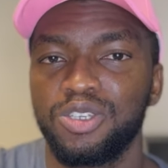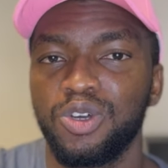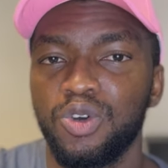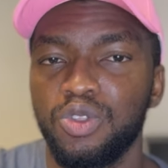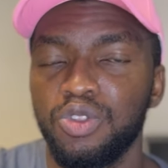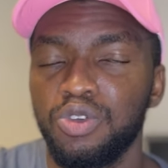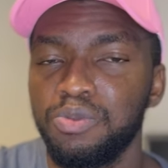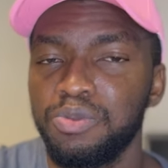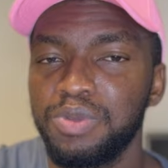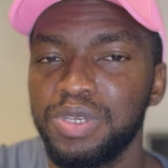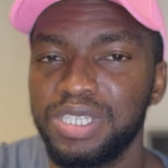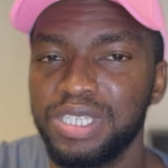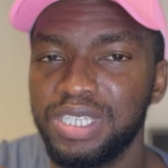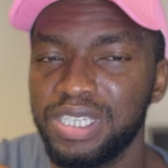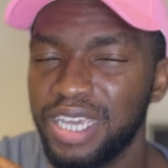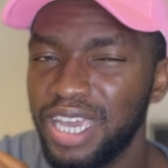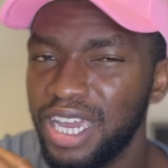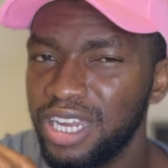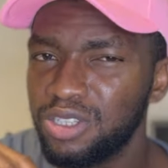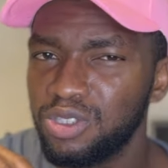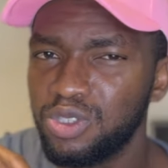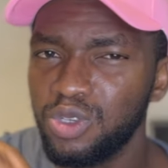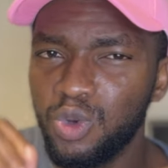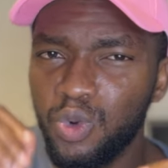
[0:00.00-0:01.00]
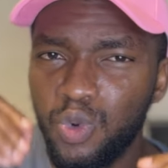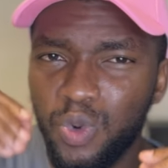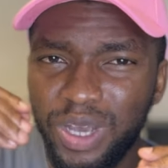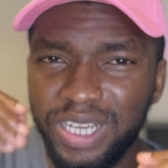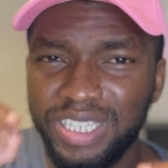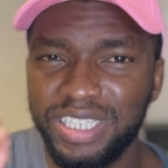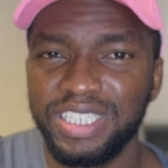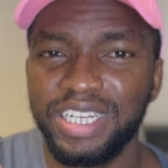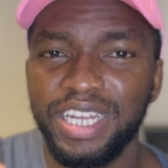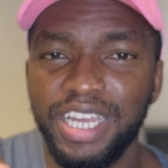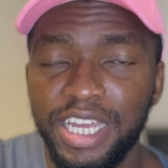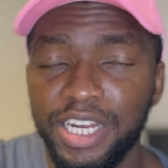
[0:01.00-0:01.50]
or don't be scared to
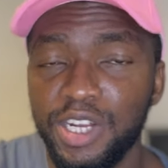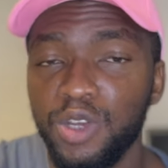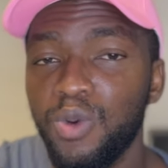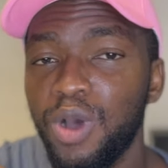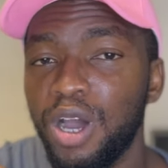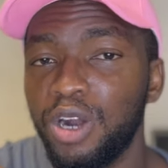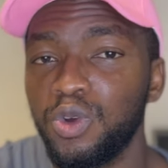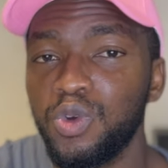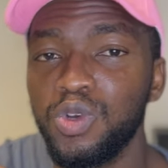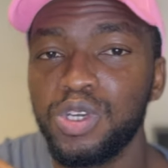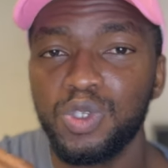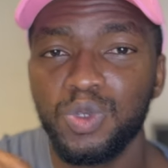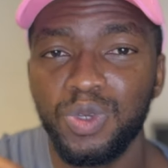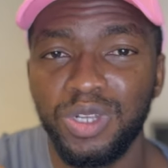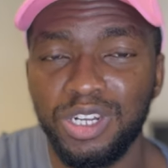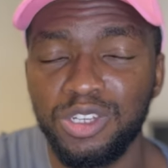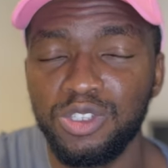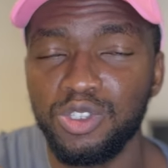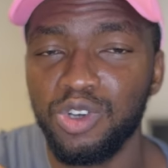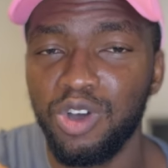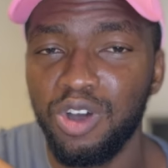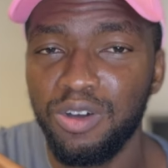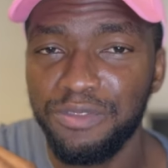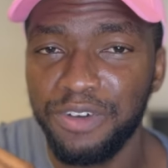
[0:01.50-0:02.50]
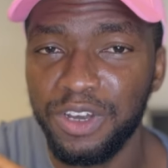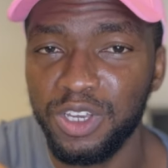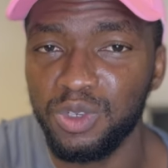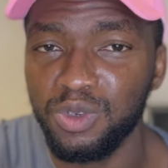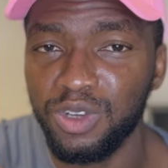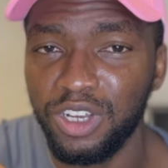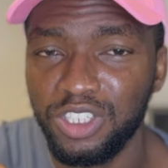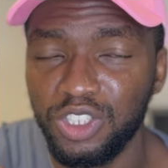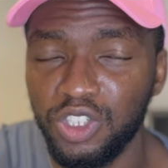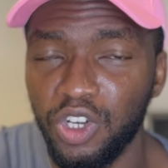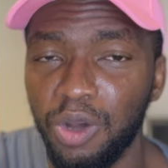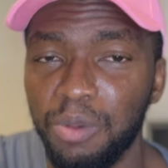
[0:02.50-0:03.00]
question anyone who is willing to offer you
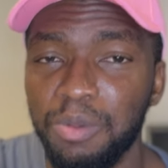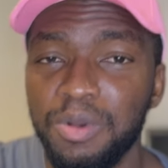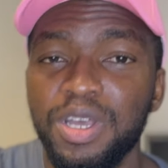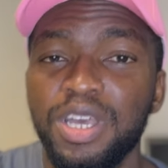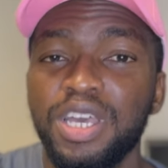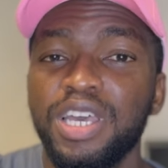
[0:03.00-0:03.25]
a job,